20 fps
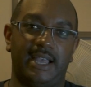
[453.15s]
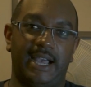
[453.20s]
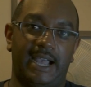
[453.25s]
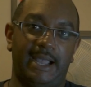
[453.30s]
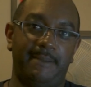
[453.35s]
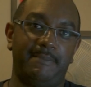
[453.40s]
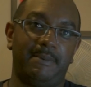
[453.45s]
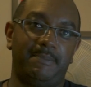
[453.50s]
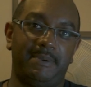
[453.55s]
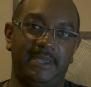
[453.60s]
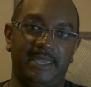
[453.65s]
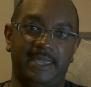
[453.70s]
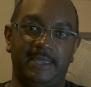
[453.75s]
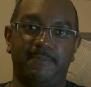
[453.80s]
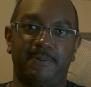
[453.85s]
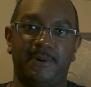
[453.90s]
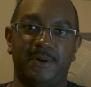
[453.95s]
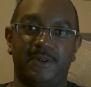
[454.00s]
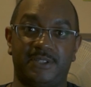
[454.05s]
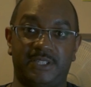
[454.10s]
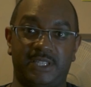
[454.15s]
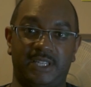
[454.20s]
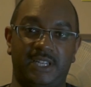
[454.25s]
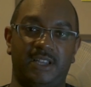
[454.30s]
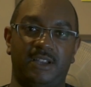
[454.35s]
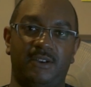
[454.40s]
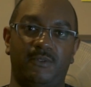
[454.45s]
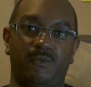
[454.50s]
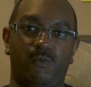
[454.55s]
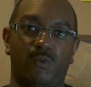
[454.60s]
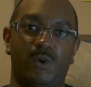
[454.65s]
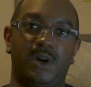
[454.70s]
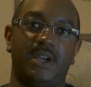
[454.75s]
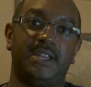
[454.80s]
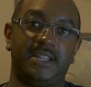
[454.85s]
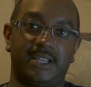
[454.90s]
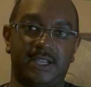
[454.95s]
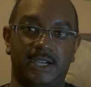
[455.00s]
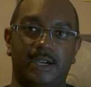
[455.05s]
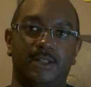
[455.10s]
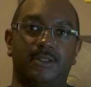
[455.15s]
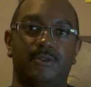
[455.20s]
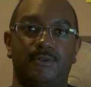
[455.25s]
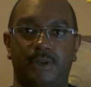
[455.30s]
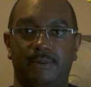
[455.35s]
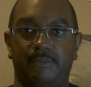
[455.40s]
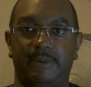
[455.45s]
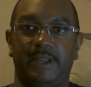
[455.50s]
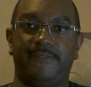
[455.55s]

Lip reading: I'm a big person of wanting to color